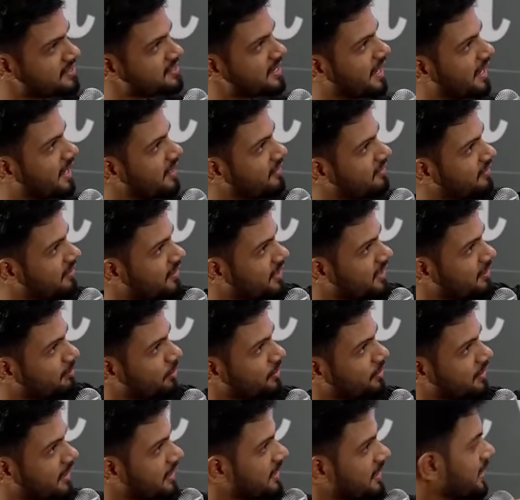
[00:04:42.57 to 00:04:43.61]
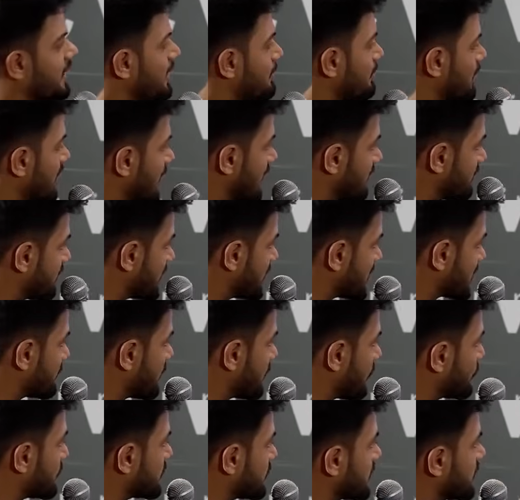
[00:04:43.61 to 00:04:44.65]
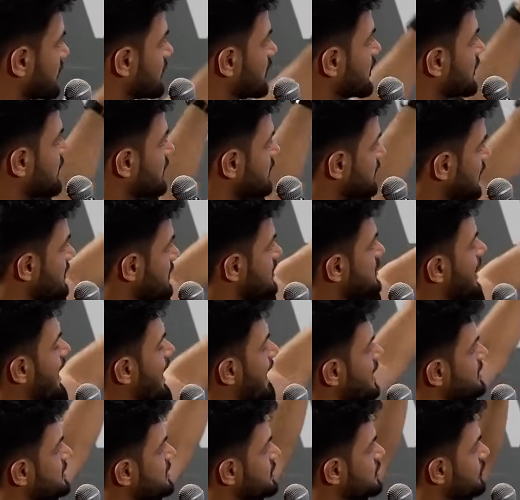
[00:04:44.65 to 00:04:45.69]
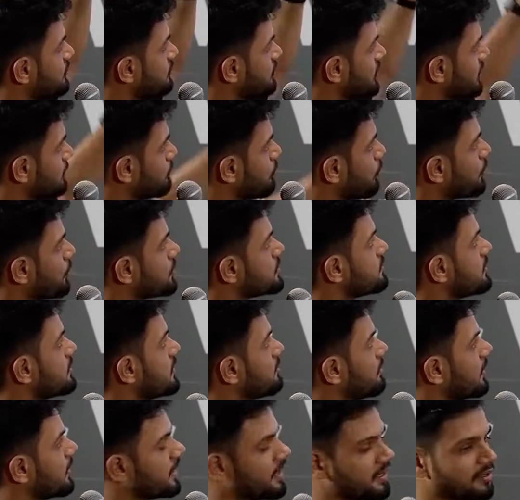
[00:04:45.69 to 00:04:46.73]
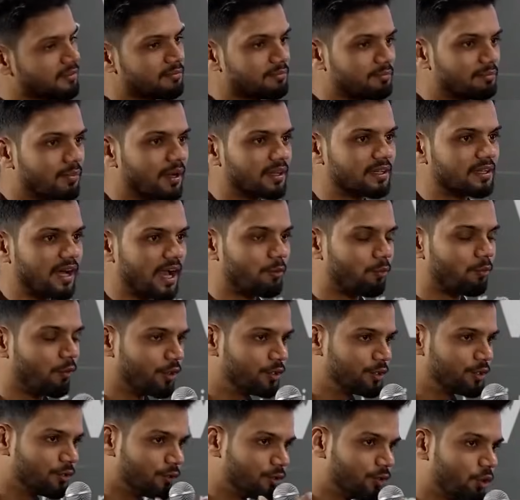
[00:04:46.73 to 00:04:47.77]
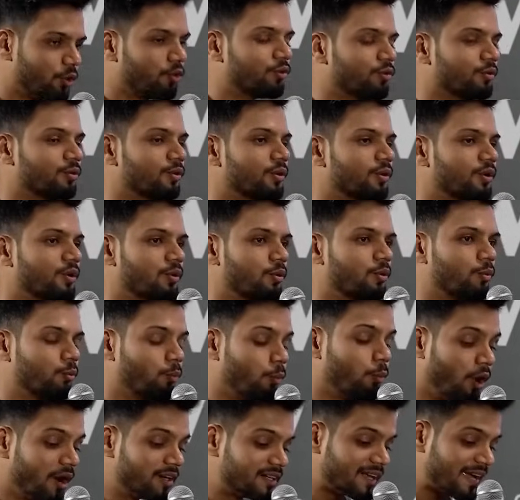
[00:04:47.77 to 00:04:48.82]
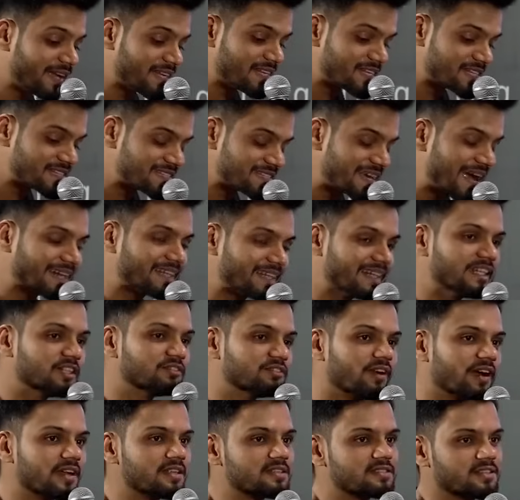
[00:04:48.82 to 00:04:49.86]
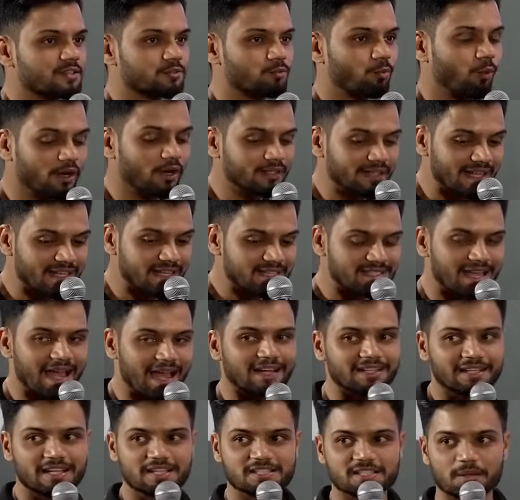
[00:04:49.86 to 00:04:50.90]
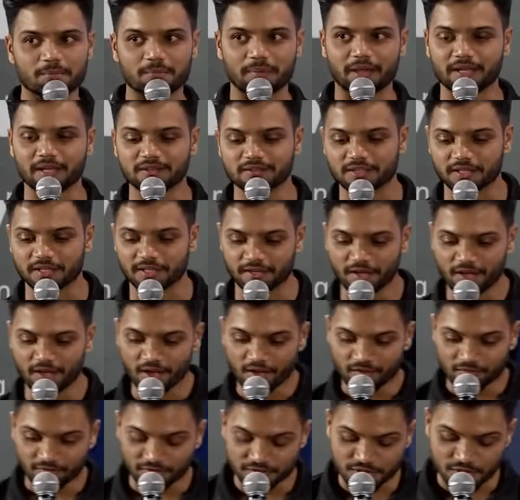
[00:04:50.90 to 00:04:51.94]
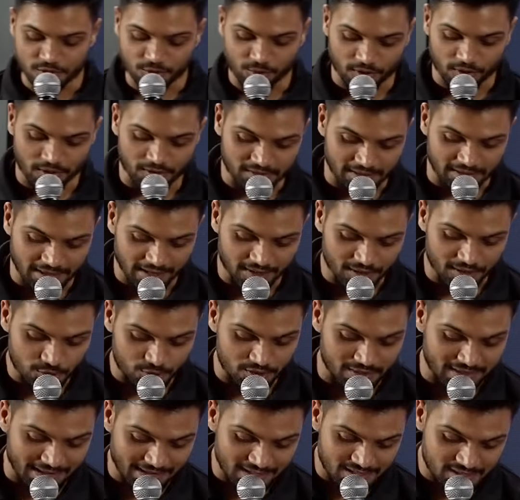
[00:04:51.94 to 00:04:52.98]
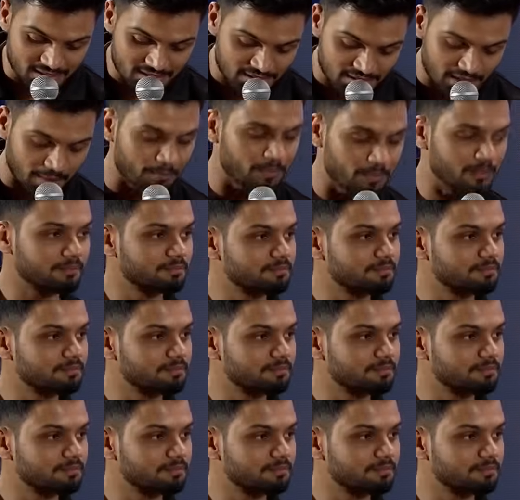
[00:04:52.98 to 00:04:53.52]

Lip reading: I have heard about Telegram. I have heard about, access of V-Books, V-Buddy. But I want to know what exactly defines us. What exactly is the main thing which is going to take us to the next step?